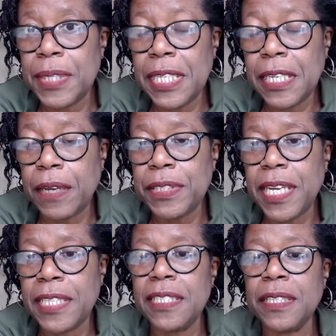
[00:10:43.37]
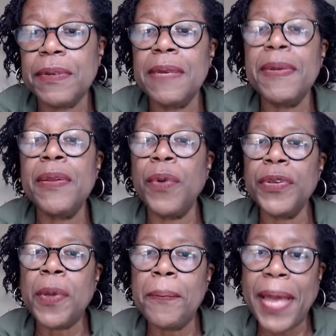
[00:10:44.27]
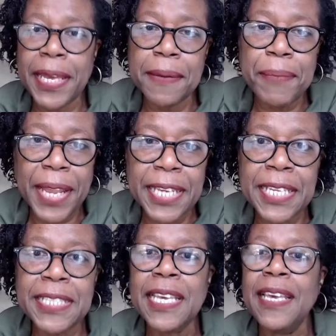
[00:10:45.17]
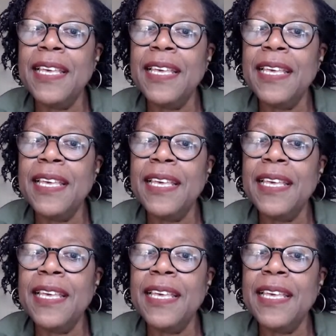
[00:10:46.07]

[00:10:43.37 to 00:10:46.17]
a negotiated agreement, what your backup plan is